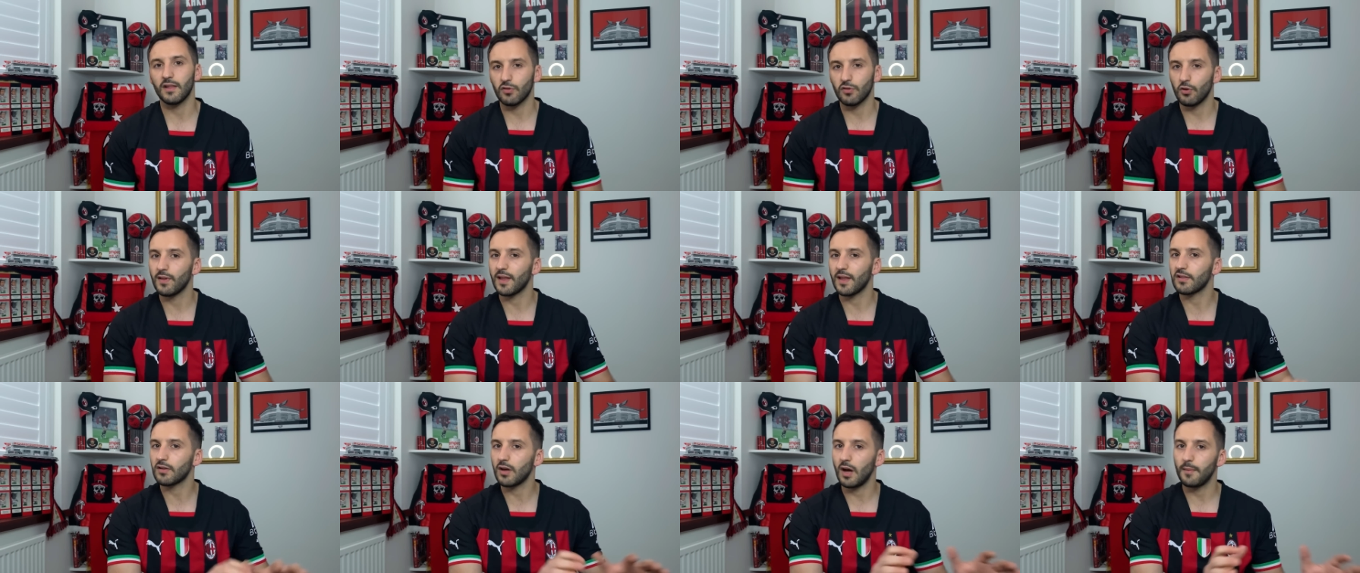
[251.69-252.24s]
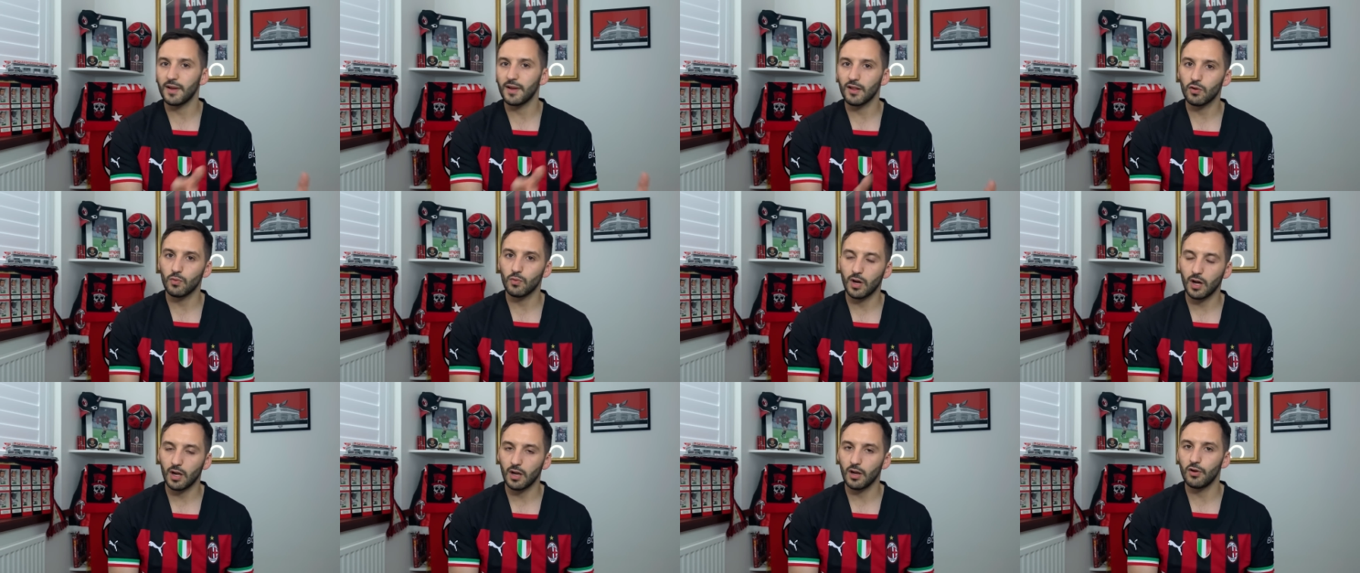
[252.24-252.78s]
So that's coming to
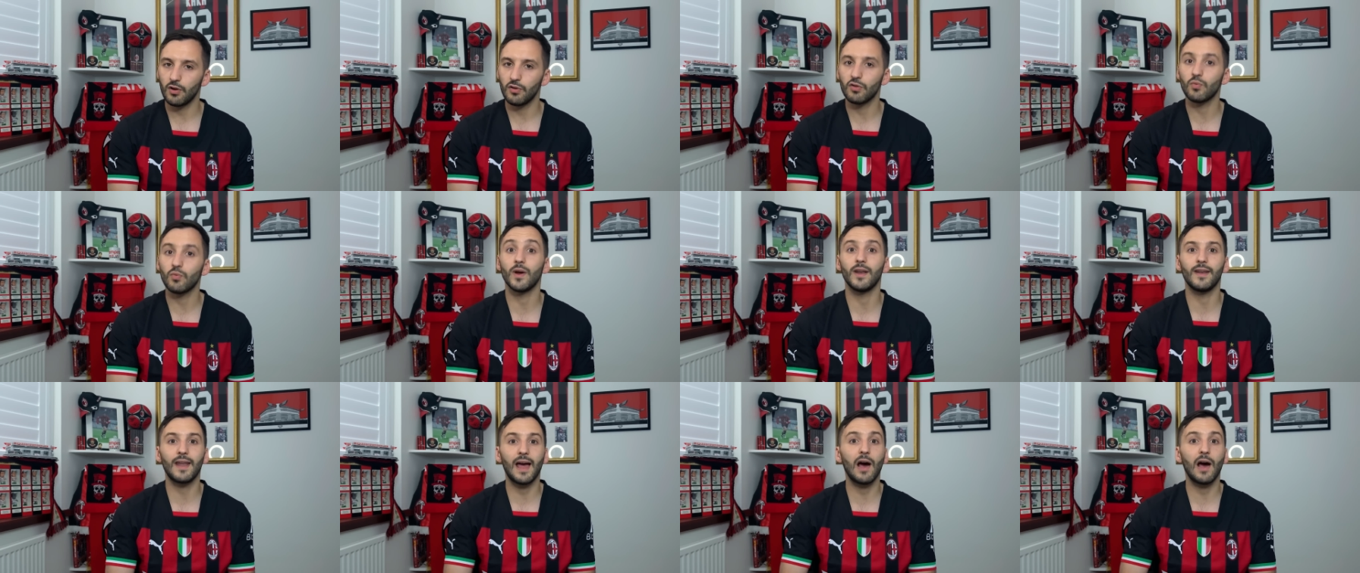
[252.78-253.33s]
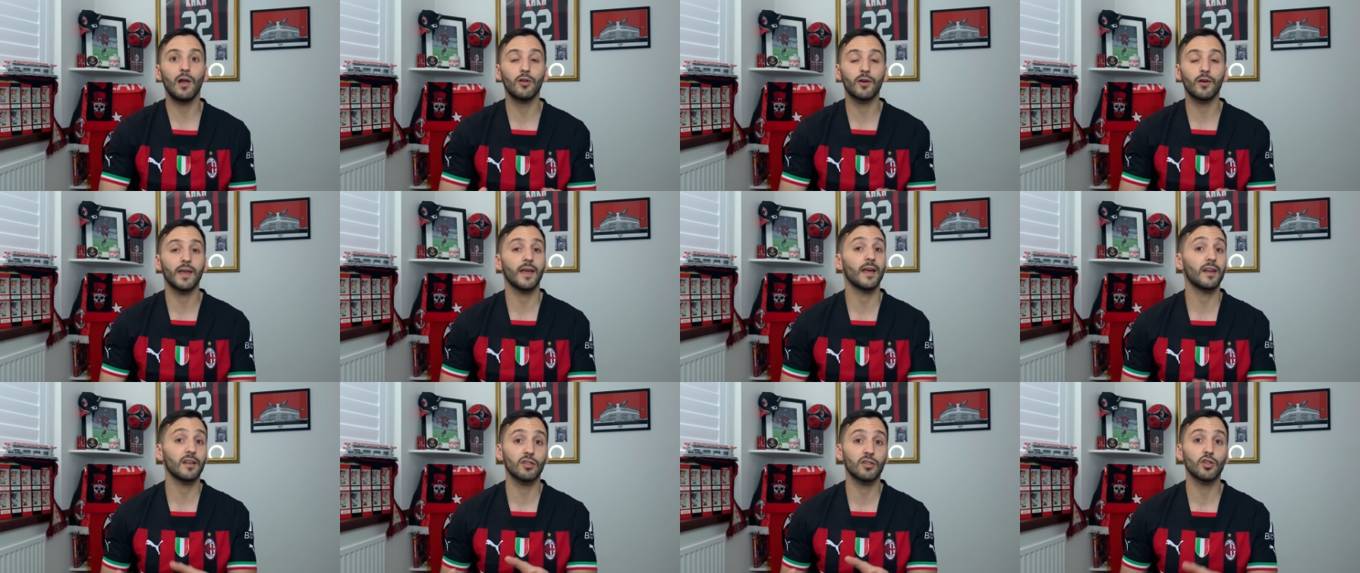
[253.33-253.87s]
a close. We're now
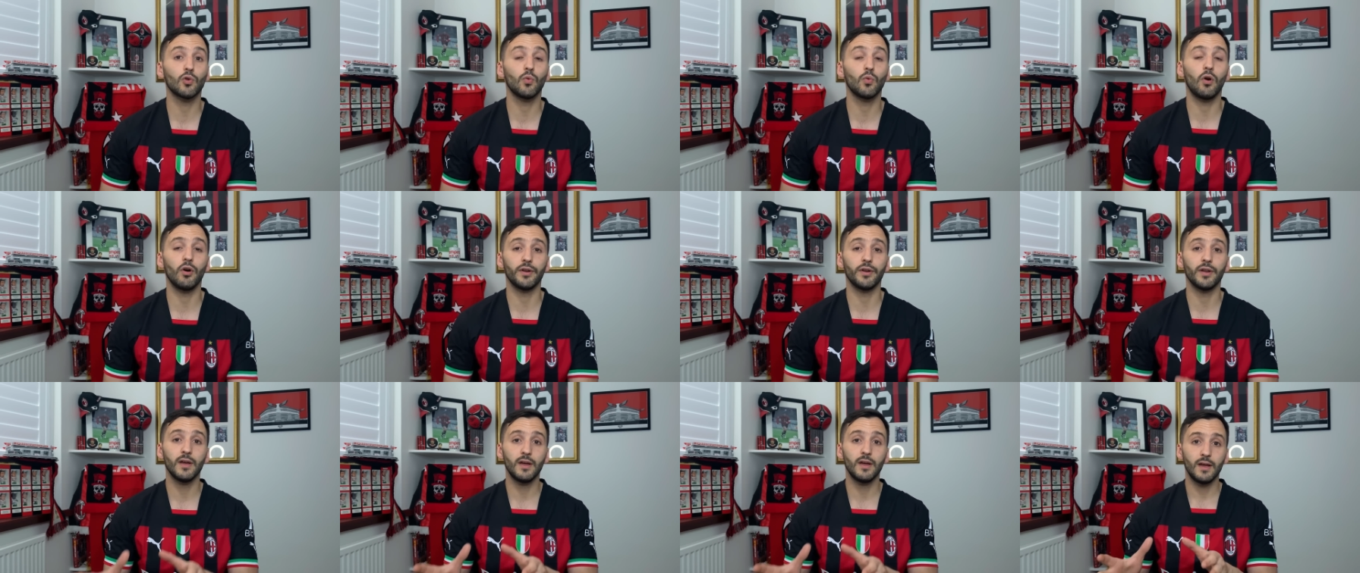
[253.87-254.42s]
looking at the squad